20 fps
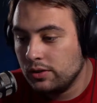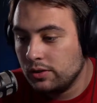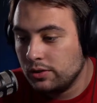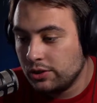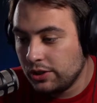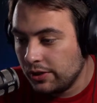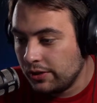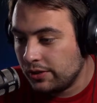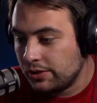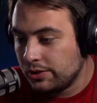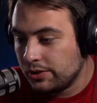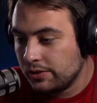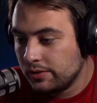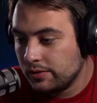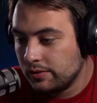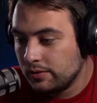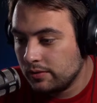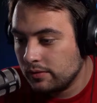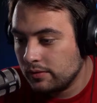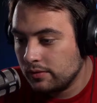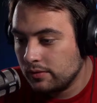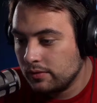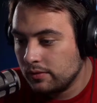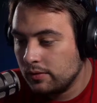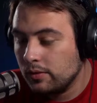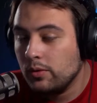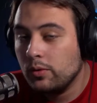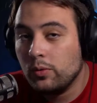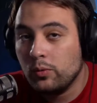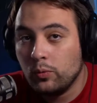Chirich,
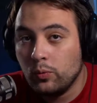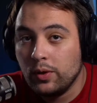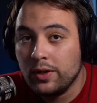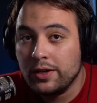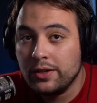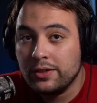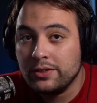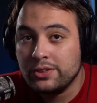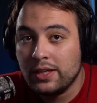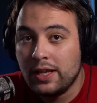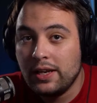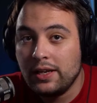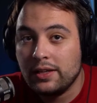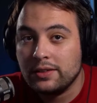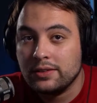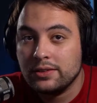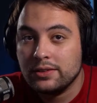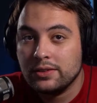what are your settings?